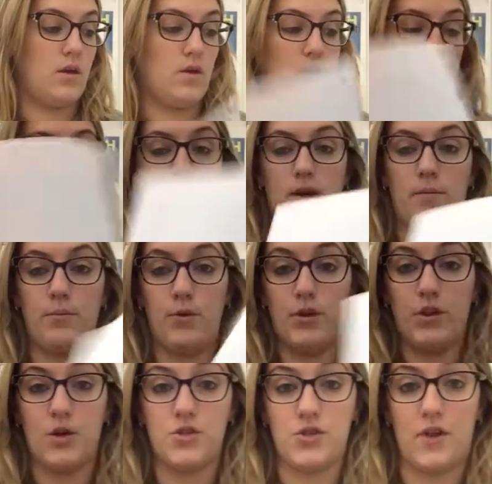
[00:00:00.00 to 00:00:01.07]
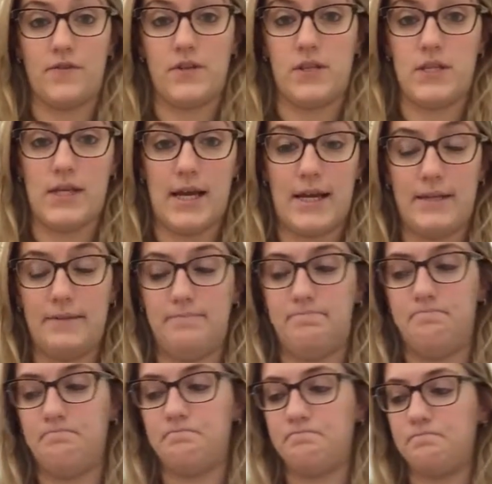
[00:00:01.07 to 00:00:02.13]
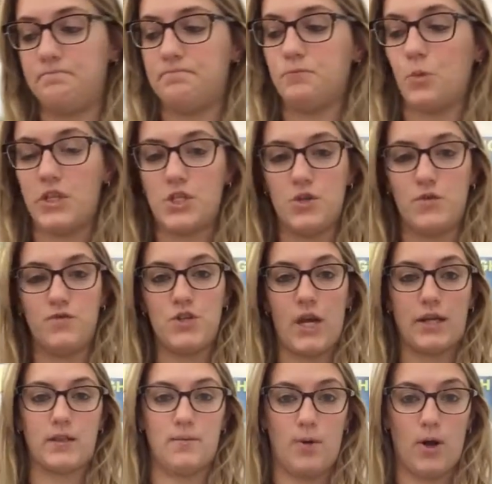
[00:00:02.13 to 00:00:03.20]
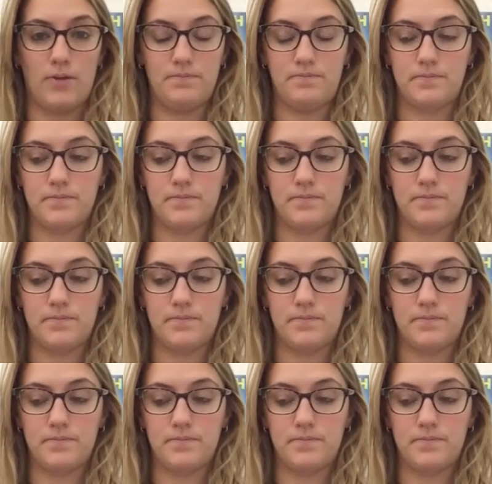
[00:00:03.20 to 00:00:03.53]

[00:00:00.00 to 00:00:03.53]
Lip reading: Okay, put those off to the side once you've checked them all.